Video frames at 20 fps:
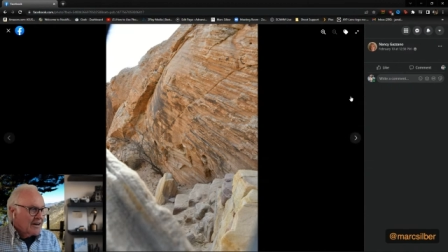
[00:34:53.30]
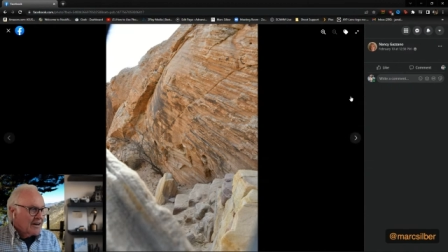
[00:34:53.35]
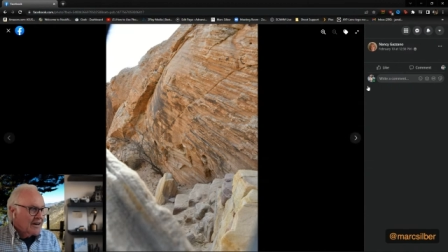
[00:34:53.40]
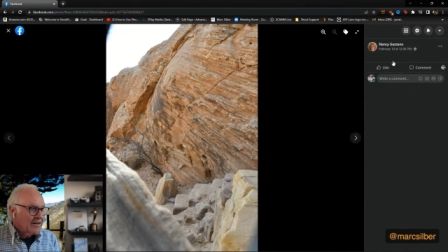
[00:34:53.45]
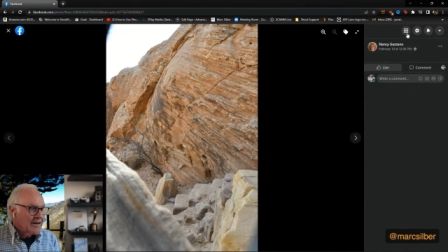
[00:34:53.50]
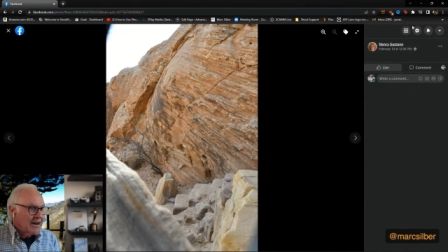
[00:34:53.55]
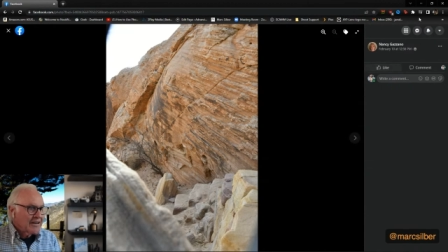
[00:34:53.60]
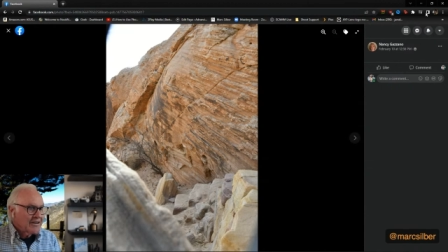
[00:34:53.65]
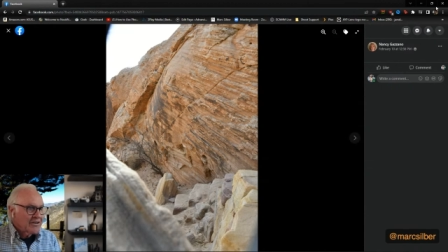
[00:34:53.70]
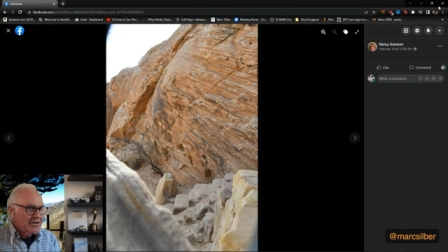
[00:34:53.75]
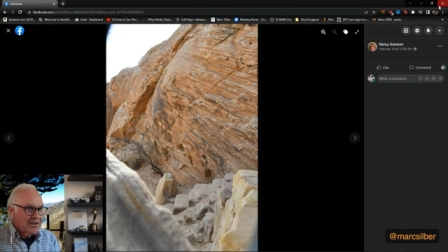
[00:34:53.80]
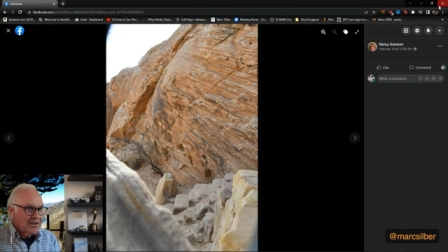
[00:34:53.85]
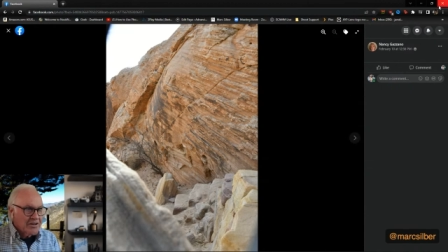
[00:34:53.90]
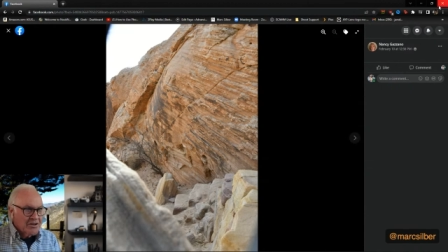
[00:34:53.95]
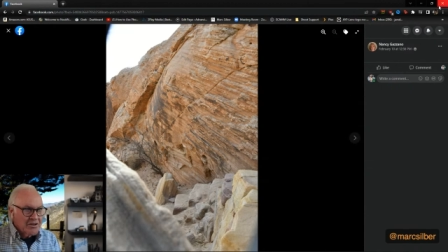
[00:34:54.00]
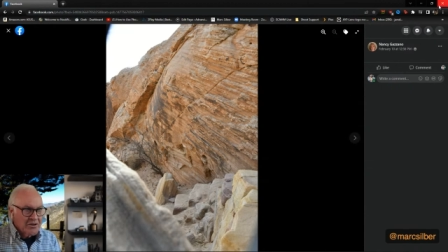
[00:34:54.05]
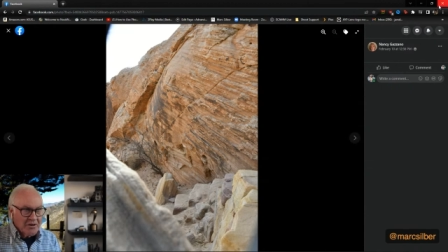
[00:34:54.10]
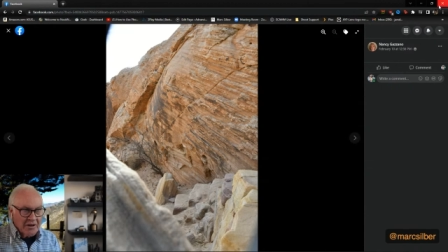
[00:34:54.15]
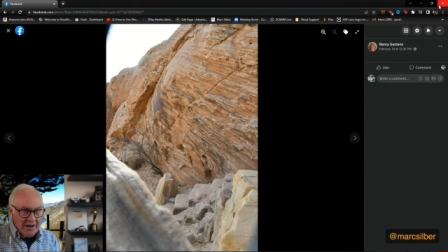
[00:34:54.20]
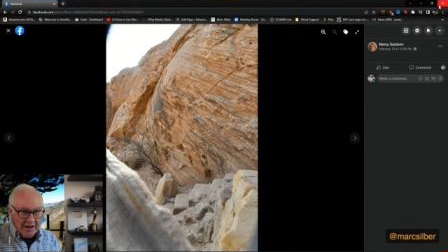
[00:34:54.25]
All right,
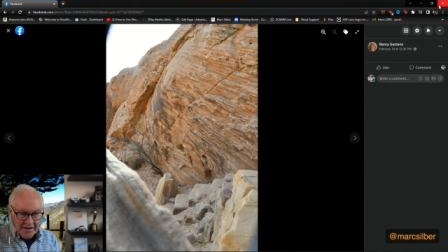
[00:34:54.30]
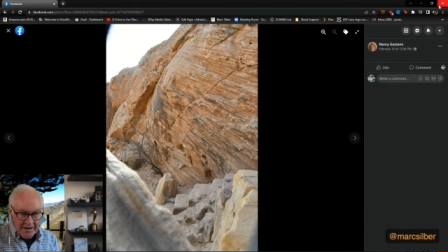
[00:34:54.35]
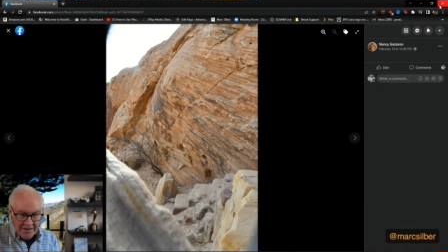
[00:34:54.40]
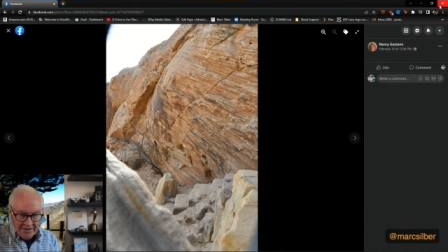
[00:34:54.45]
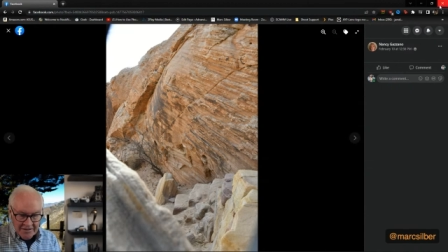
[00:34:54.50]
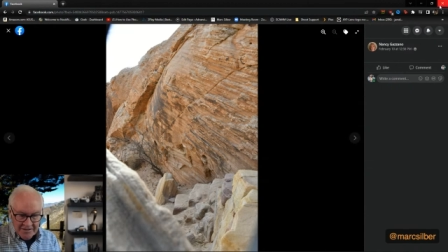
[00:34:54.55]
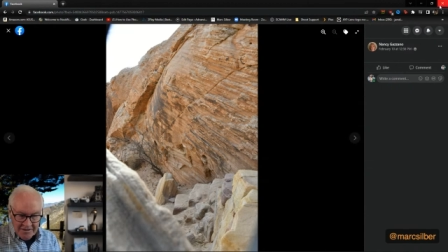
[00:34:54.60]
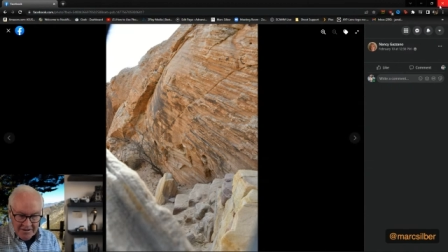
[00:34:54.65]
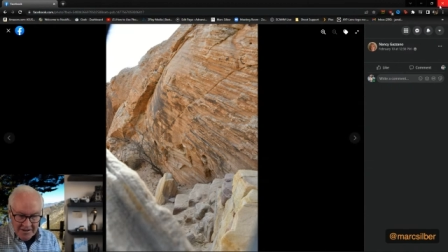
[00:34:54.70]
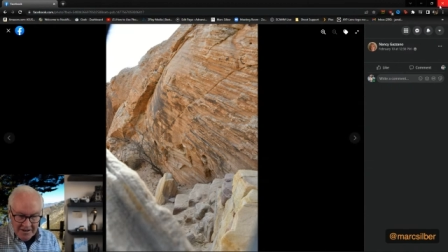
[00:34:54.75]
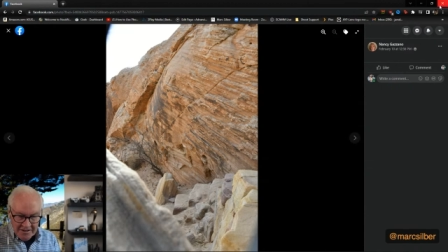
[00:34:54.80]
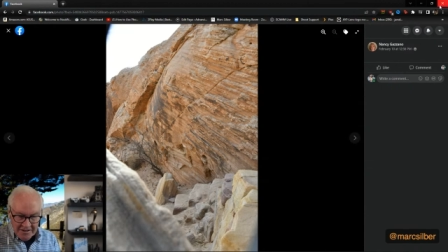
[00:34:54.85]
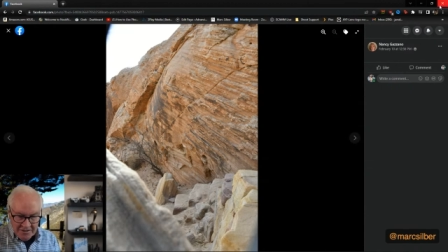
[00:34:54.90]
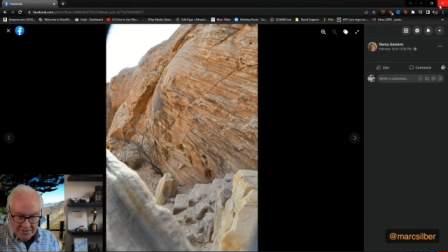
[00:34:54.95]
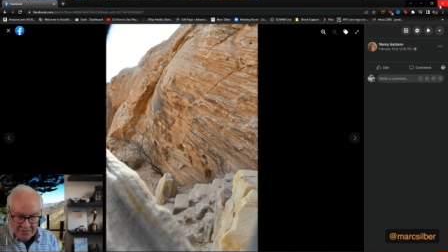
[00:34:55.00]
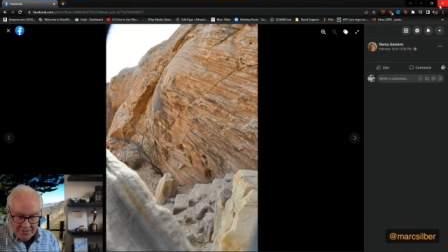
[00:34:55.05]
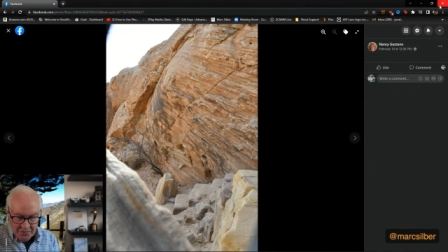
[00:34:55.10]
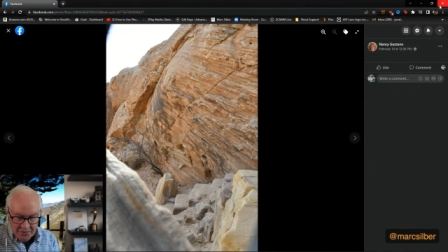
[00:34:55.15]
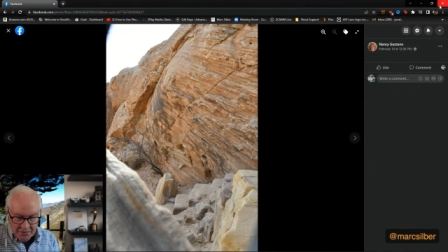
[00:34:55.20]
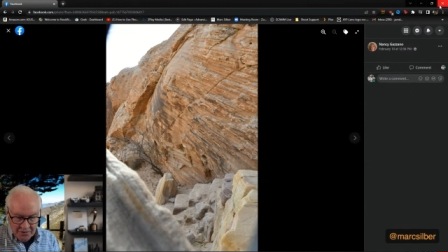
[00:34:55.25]
good, you guys.
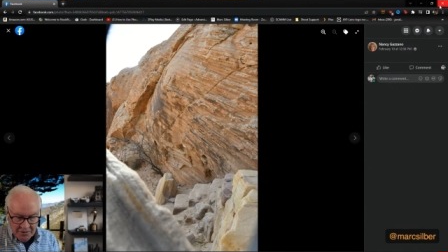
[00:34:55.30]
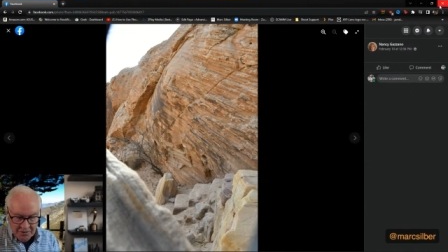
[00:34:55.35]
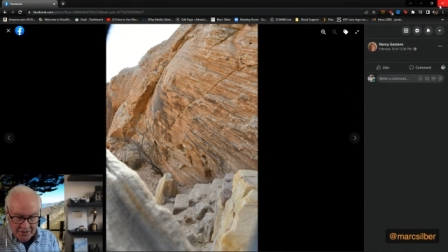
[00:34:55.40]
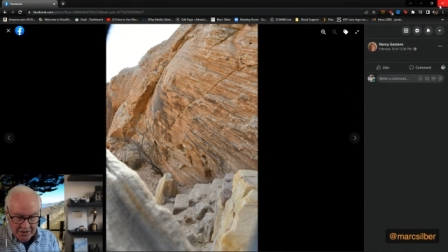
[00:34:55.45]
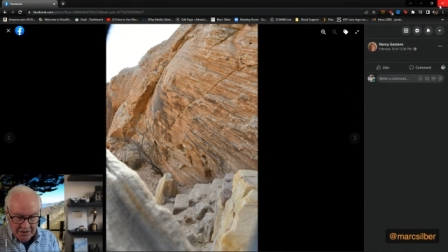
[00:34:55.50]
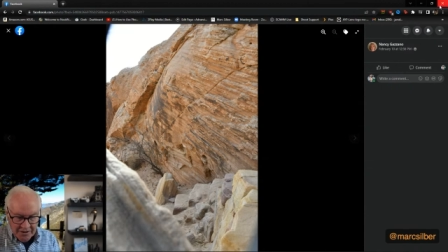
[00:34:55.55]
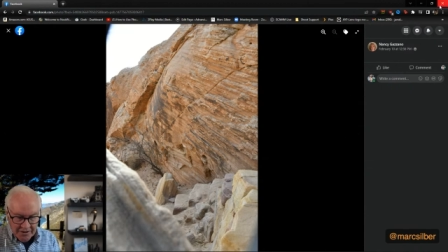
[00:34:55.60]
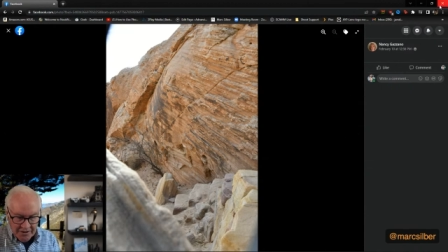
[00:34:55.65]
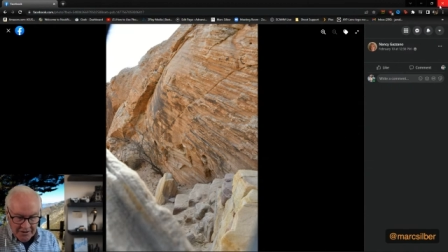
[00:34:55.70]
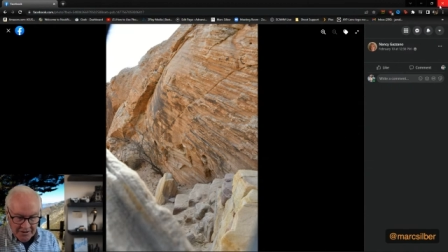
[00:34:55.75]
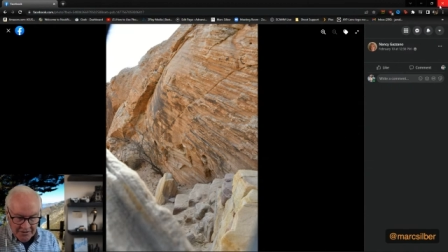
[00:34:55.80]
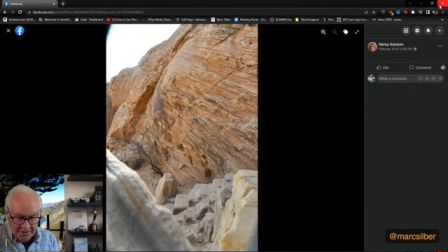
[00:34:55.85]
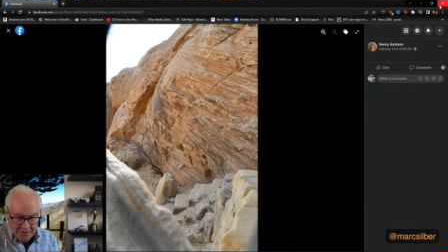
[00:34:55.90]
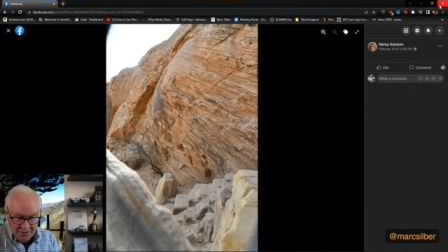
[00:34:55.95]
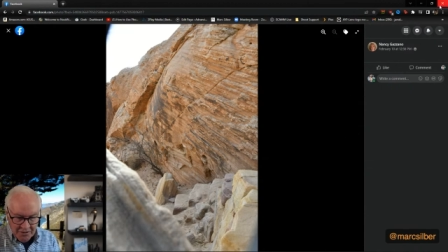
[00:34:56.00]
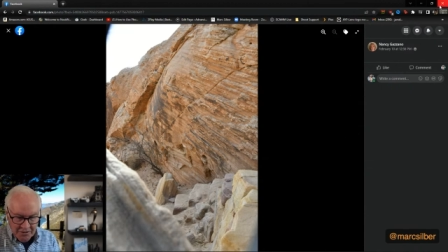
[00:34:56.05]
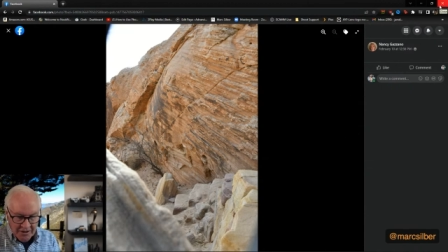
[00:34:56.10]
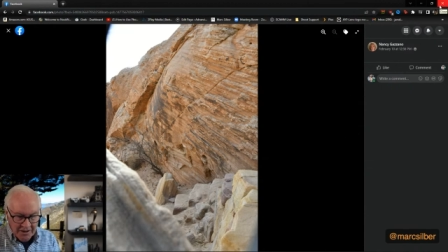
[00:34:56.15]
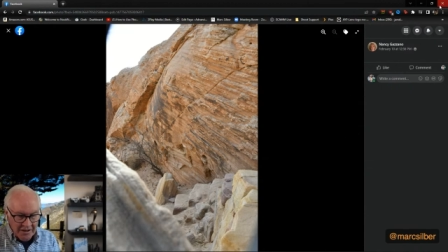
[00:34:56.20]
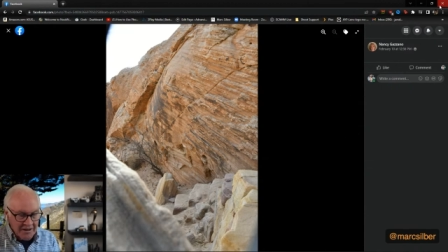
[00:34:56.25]
Thanks for
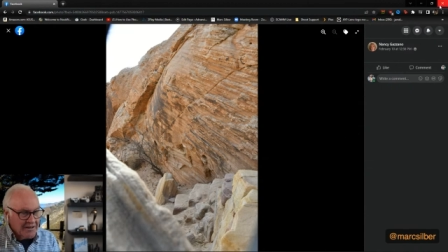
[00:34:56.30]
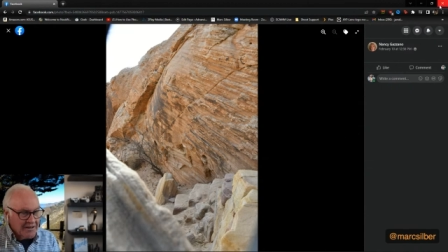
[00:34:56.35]
tuning